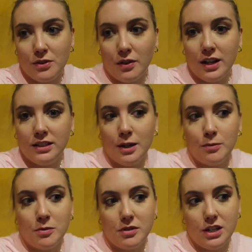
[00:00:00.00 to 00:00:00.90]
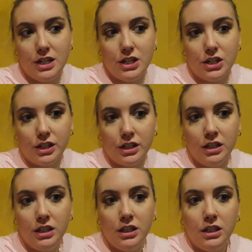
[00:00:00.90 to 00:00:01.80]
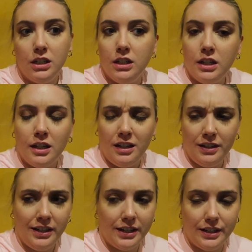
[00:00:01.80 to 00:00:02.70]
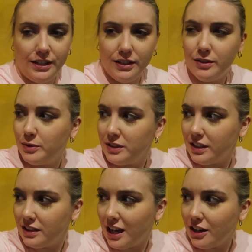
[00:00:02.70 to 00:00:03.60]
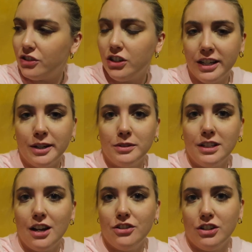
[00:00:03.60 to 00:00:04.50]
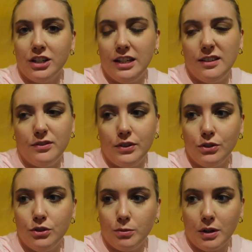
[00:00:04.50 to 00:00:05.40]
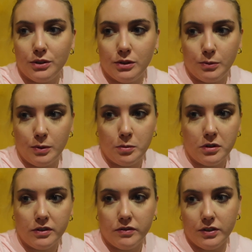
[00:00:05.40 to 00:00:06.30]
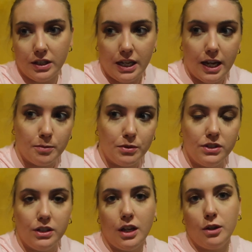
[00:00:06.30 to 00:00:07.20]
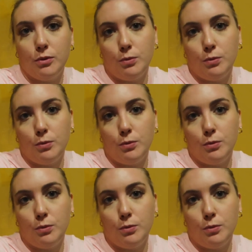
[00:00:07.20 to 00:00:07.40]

The last time we were here, it wasn't last year it was last year he didn't feel too well so we weren't really able to like